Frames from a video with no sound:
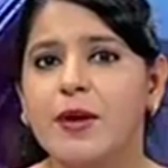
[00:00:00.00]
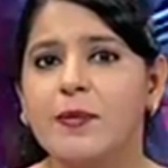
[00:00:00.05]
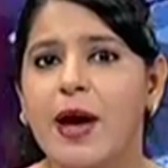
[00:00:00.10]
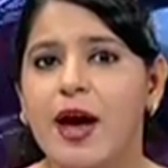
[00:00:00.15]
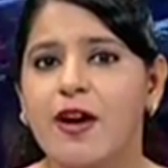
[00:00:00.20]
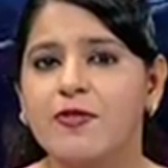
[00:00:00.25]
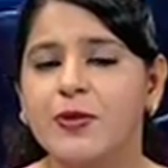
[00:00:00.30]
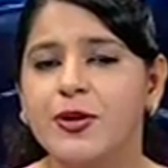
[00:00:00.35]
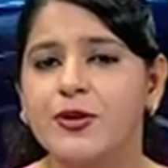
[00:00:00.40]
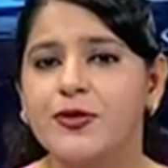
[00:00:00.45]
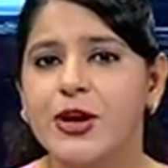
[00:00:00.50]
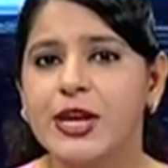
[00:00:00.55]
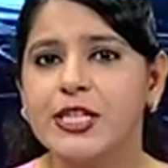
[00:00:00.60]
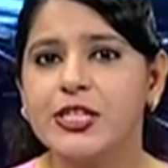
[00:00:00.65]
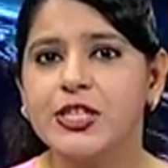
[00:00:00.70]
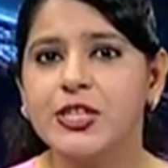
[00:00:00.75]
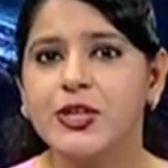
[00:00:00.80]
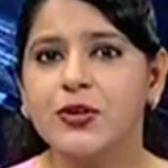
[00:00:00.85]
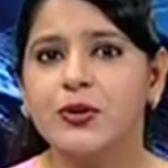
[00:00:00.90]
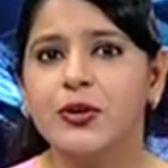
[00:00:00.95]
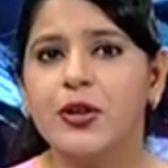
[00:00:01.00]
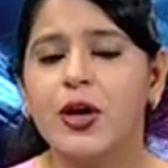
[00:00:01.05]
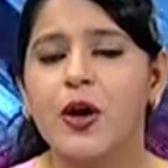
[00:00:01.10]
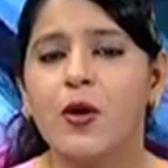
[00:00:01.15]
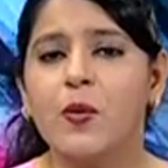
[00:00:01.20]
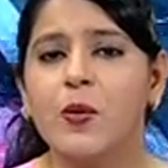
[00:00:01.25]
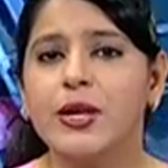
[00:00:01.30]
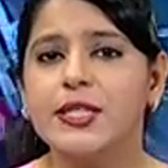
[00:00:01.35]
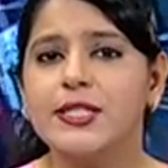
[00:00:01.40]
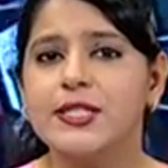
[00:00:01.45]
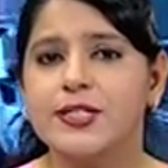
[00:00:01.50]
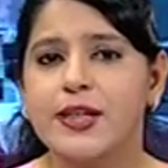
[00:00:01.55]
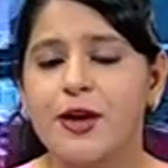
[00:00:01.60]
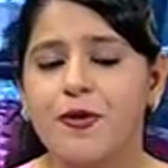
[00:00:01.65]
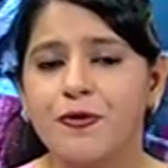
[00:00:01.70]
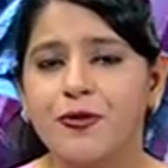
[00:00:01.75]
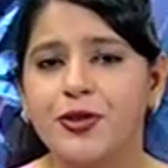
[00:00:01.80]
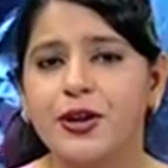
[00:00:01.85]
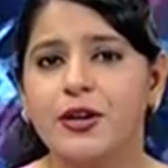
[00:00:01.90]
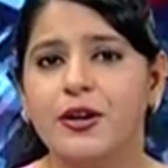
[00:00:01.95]
have been rescued, while
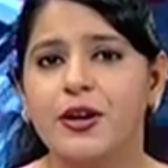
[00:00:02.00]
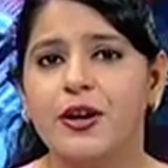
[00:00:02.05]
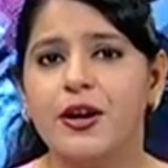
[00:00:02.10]
several